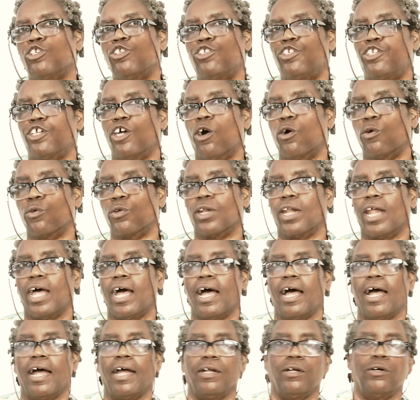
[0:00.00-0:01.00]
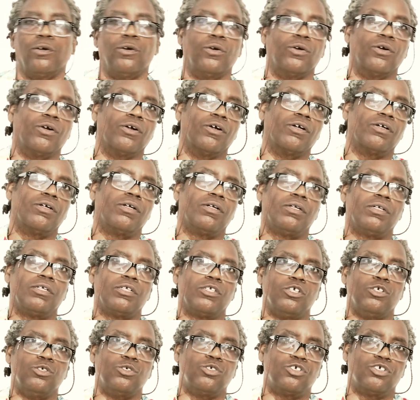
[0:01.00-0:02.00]
don't lie, or
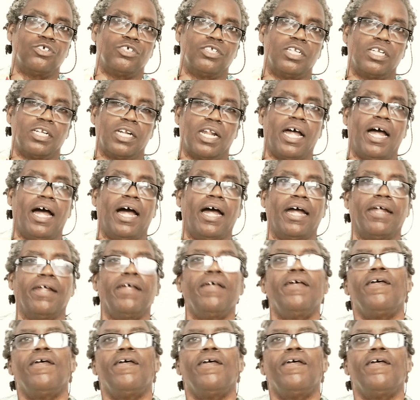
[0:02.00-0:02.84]
you shouldn't lie.